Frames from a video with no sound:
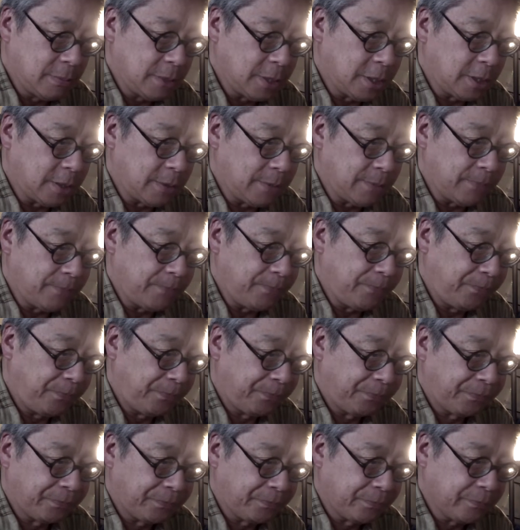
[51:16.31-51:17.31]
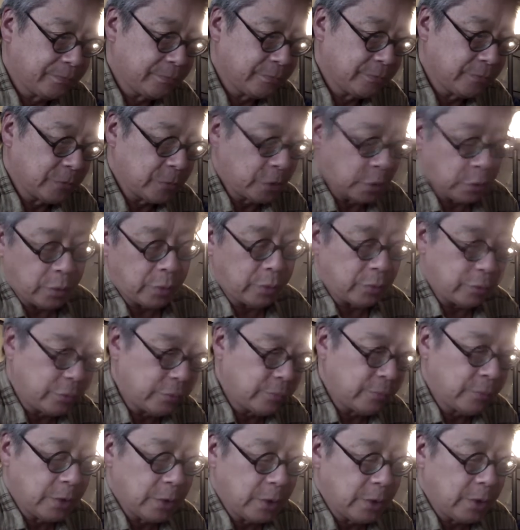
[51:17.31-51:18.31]
um, oh,
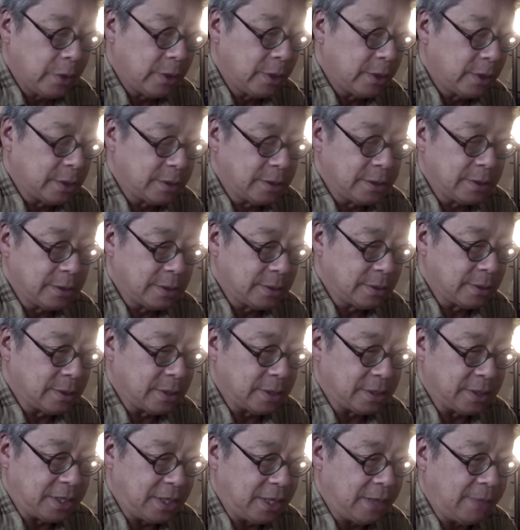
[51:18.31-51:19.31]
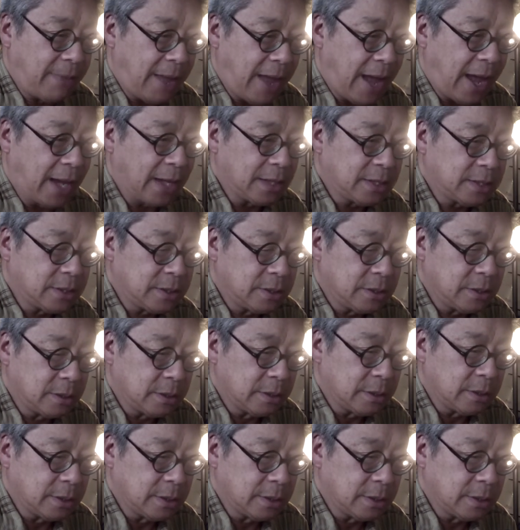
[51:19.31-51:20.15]
the D max,